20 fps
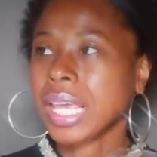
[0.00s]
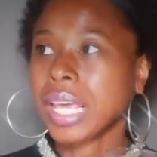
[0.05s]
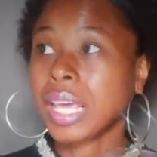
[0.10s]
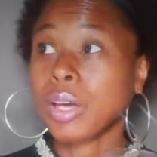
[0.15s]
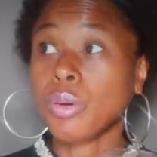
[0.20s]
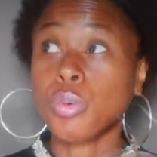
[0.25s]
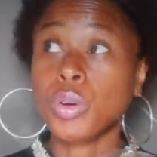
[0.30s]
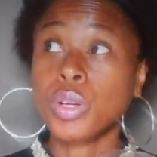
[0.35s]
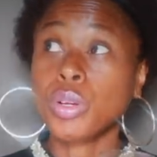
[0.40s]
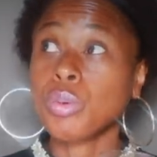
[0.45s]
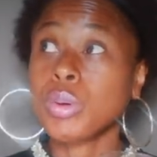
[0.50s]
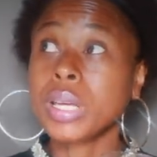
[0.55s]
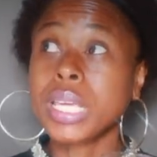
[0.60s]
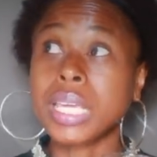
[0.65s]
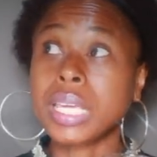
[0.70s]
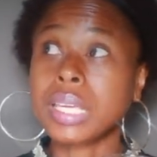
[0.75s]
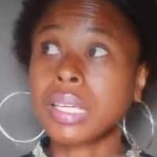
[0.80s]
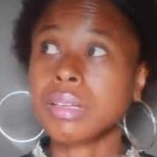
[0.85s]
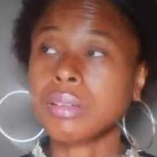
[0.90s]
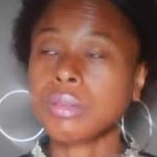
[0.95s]
And what are
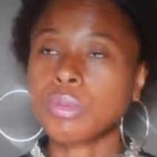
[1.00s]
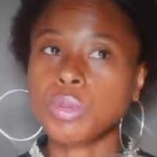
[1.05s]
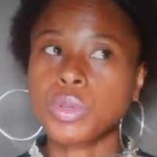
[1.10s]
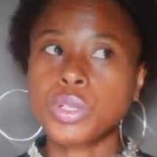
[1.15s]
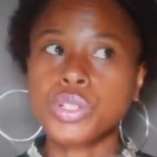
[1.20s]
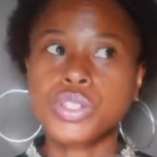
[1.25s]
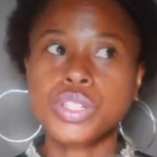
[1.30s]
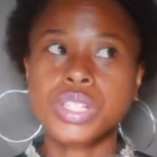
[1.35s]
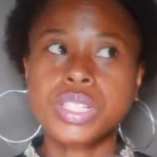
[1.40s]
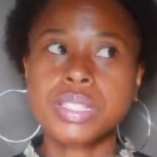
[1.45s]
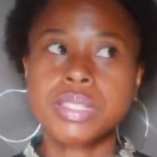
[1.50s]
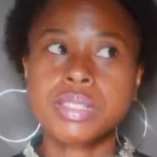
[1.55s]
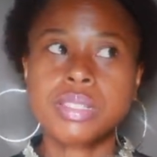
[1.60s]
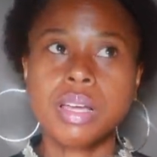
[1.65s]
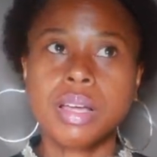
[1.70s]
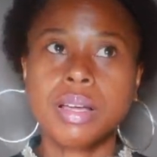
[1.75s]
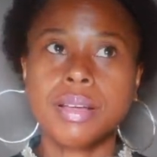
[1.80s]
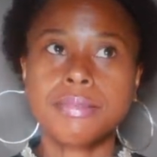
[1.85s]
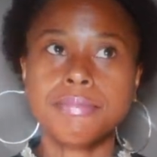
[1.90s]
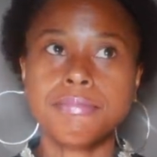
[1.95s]
we? We're just
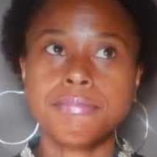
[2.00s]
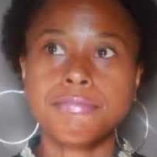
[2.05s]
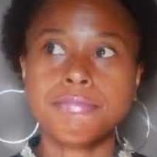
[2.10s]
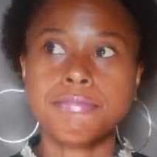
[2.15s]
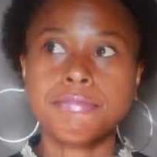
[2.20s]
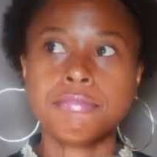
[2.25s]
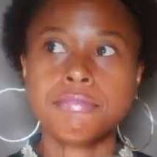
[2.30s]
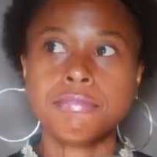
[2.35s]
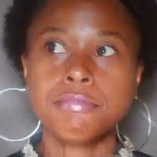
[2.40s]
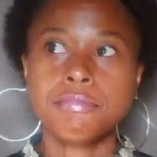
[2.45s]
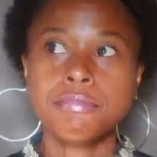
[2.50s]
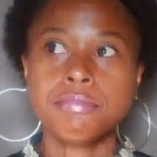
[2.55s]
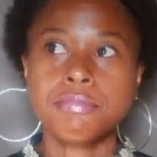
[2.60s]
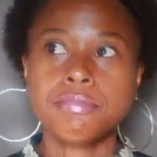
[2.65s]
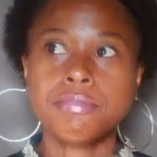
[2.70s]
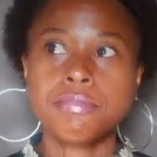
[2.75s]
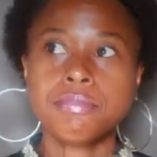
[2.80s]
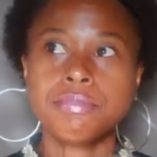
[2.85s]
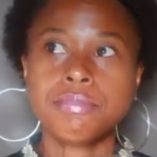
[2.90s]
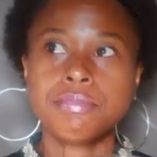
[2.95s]

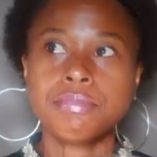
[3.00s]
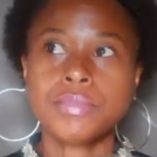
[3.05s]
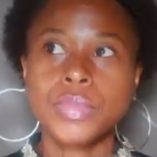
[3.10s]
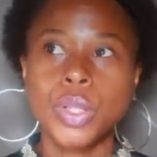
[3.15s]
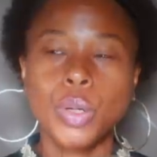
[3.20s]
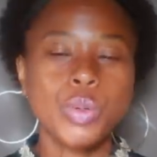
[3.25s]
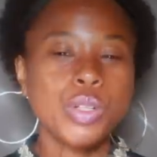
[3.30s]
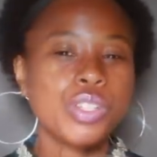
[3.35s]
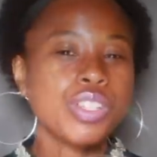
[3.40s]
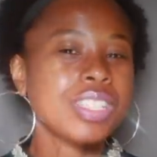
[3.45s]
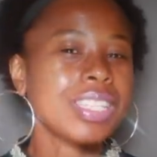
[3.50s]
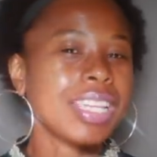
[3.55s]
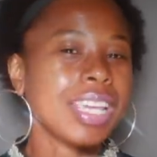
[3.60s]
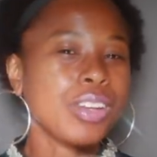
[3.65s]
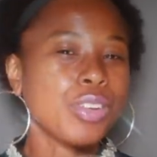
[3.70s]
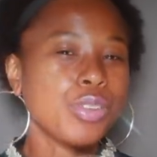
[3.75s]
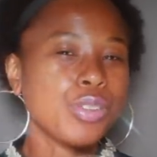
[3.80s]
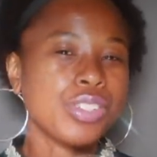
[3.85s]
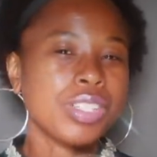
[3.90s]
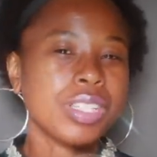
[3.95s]

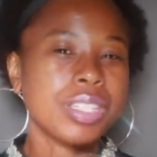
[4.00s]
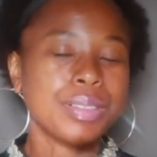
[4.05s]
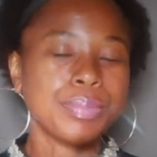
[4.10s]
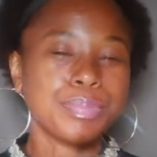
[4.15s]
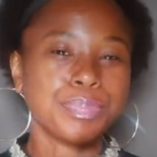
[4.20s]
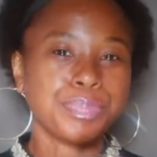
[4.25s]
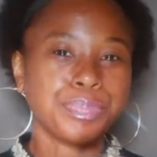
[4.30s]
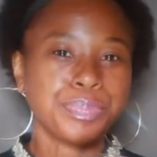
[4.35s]
energy